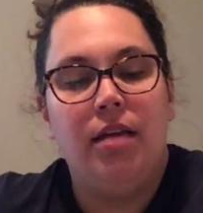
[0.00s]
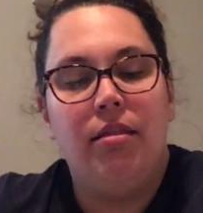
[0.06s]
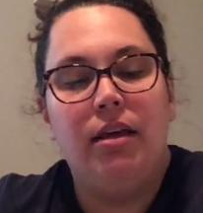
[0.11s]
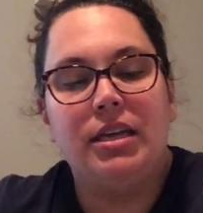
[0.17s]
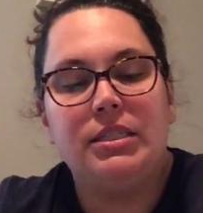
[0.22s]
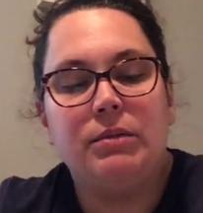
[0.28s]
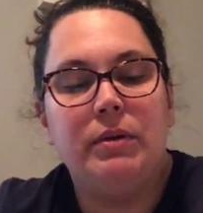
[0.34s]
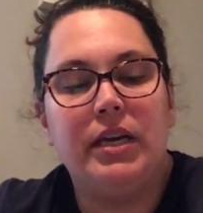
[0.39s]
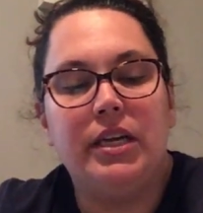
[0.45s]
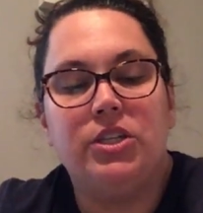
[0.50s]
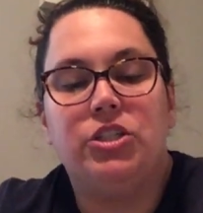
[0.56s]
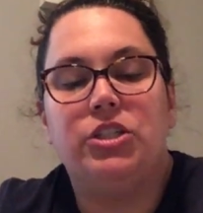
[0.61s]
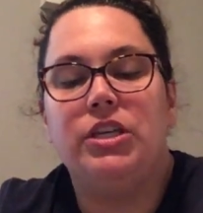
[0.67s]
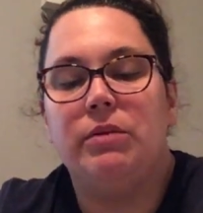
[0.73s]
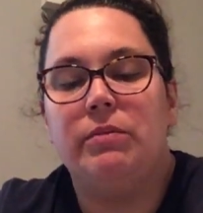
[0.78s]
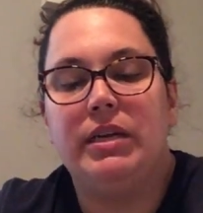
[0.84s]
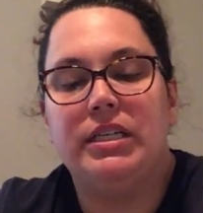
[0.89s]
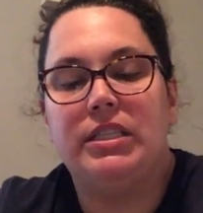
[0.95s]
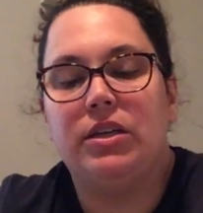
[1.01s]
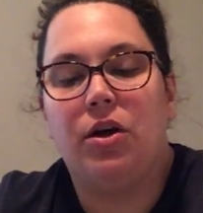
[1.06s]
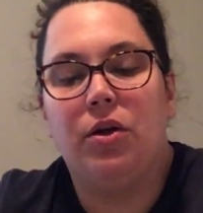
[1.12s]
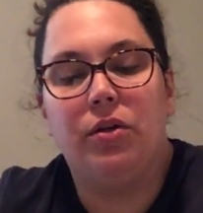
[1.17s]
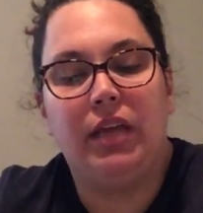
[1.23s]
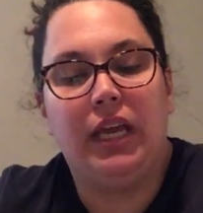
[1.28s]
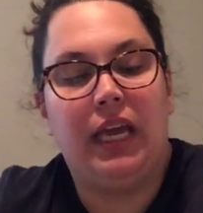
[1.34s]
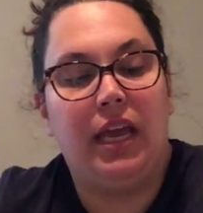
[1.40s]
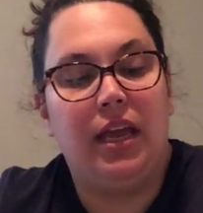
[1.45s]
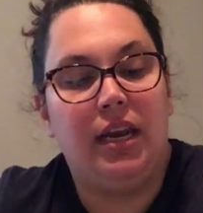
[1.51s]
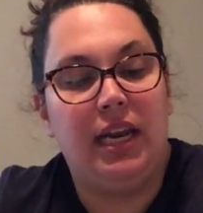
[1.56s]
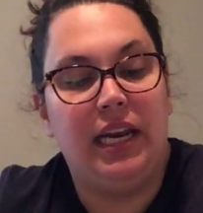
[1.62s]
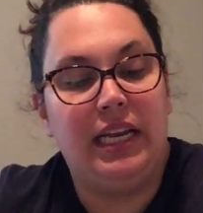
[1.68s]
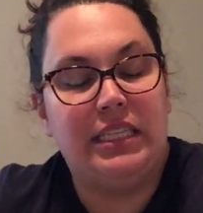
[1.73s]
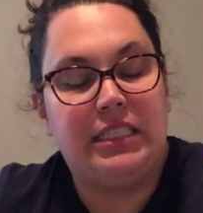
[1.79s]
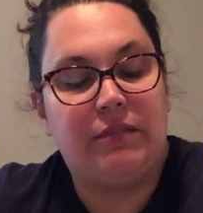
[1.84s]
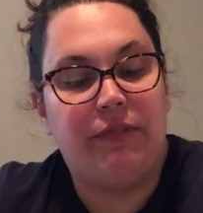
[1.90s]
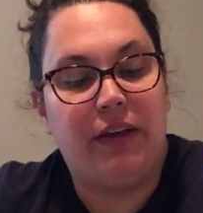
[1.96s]
That's because Jimmy's the only kid in
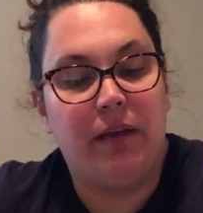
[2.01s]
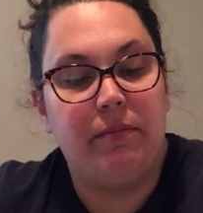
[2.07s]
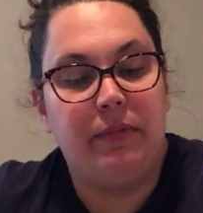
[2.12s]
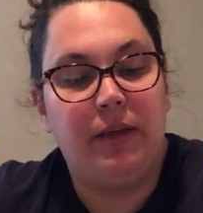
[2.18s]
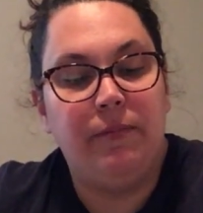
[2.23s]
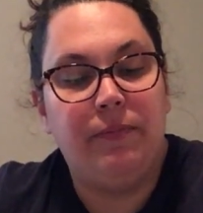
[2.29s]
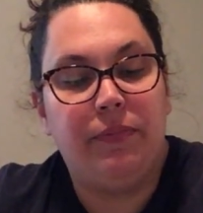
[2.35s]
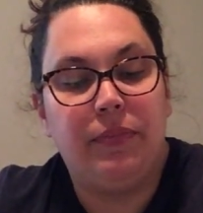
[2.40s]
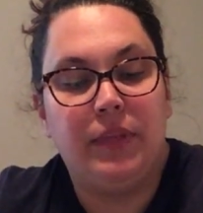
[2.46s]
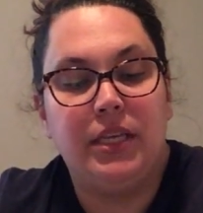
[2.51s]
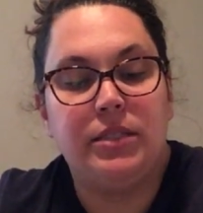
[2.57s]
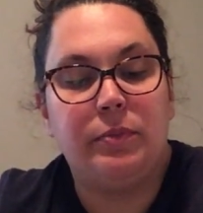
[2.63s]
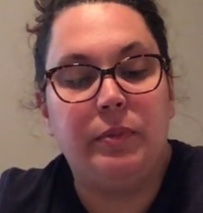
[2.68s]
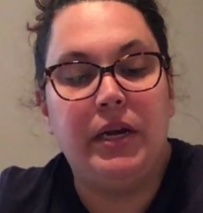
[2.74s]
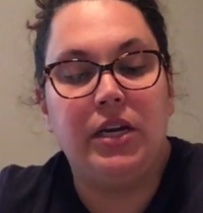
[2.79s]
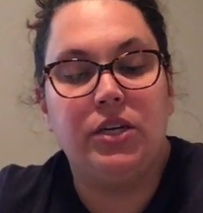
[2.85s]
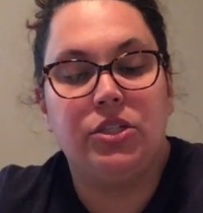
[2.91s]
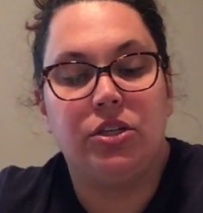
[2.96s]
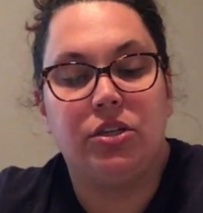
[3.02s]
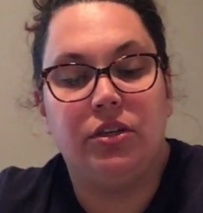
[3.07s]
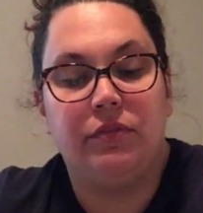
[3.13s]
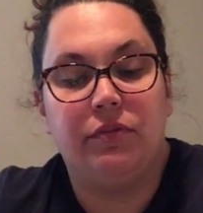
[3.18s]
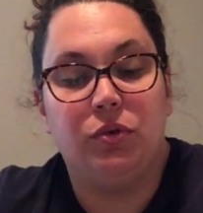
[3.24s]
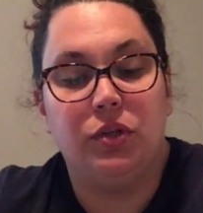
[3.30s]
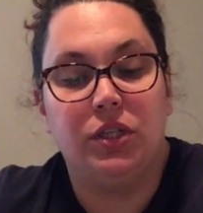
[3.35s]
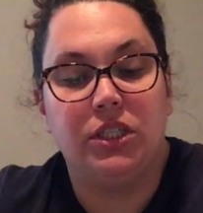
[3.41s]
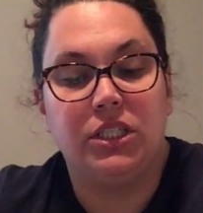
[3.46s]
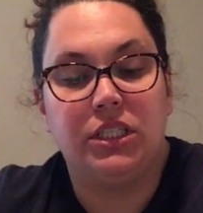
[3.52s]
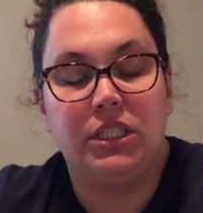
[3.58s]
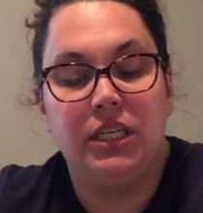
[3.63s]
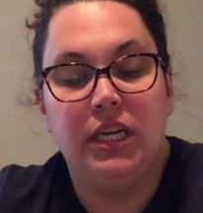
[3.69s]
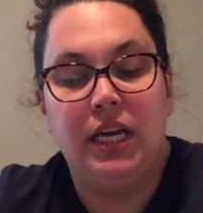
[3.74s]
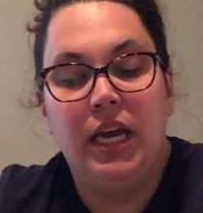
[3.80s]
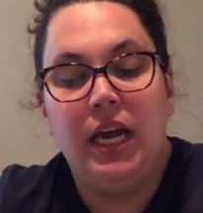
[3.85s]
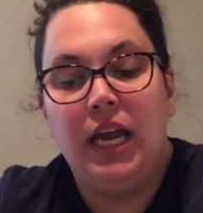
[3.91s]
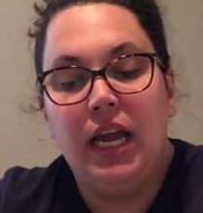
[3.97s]
his family. His parents are divorced.
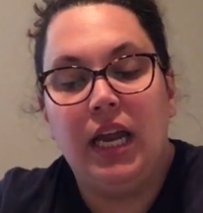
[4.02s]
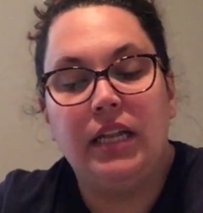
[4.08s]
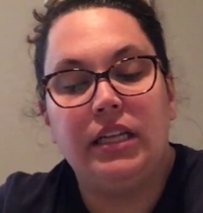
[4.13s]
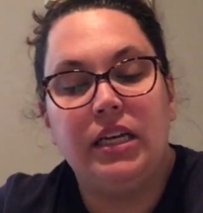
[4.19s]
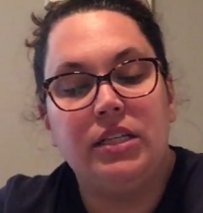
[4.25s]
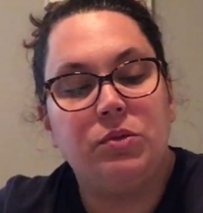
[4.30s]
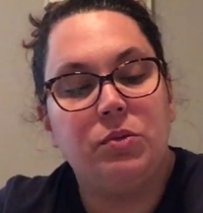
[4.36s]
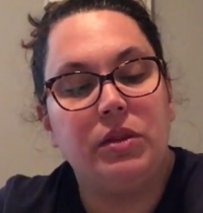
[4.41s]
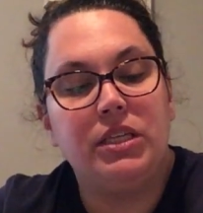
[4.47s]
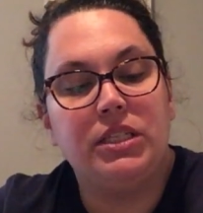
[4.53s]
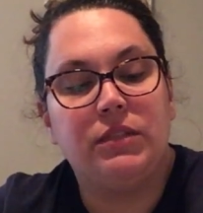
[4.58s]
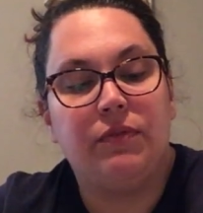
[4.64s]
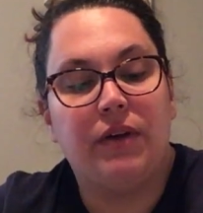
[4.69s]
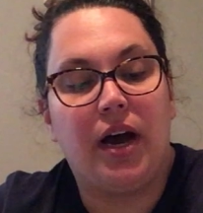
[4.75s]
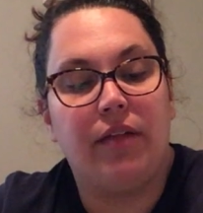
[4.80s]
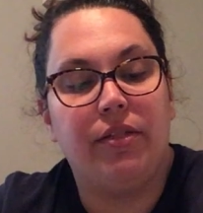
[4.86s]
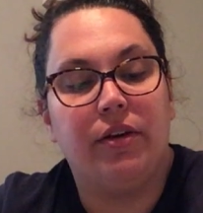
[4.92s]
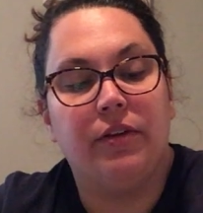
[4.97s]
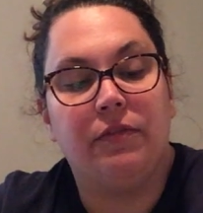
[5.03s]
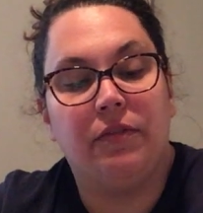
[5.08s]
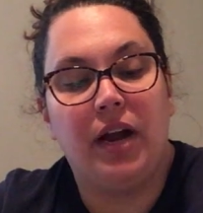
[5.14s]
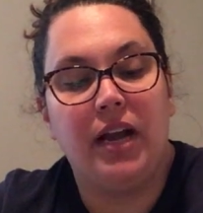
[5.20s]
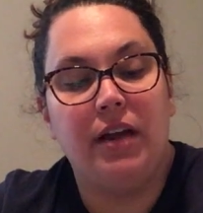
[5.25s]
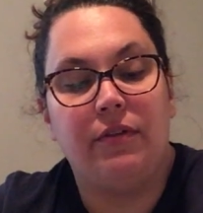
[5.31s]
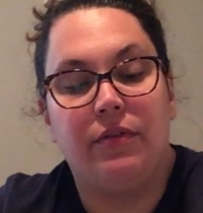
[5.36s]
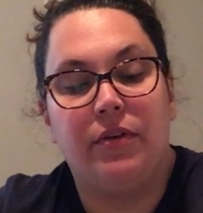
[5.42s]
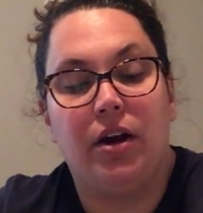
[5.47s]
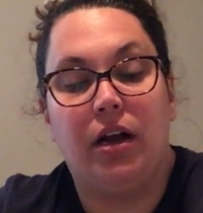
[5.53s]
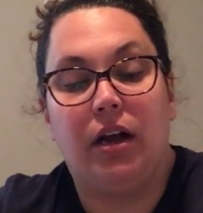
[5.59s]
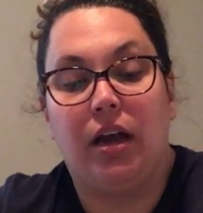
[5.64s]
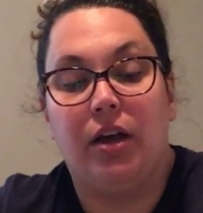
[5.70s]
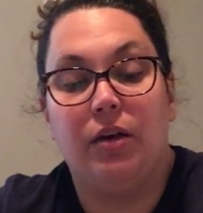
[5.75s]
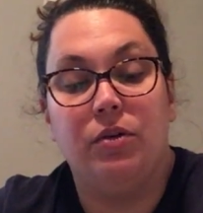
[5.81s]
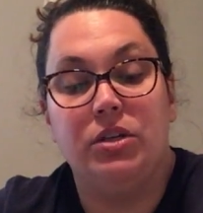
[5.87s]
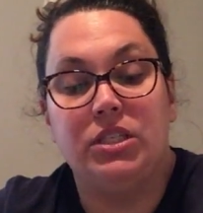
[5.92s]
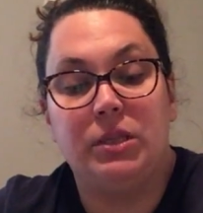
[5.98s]
He lives with his father, Frank
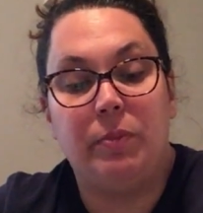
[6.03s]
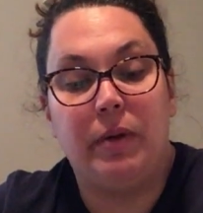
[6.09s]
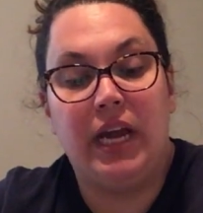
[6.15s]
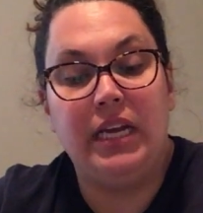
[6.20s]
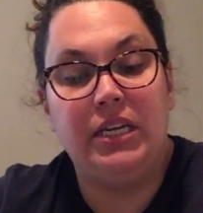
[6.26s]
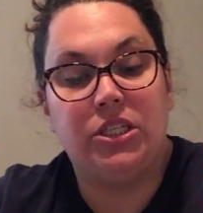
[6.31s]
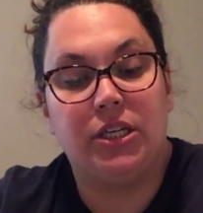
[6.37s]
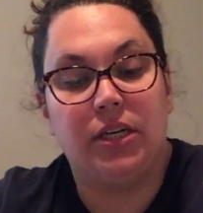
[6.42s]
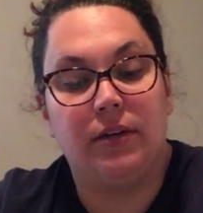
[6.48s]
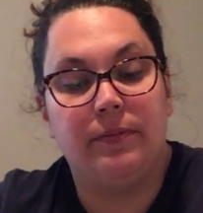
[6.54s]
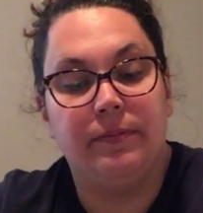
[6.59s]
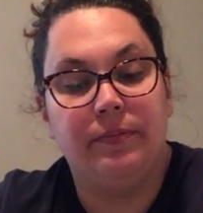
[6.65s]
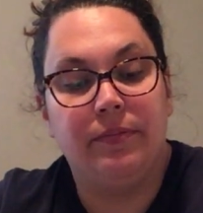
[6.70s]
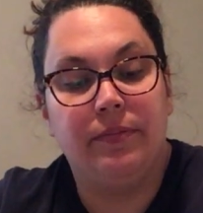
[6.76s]
Fargo, who's a painter.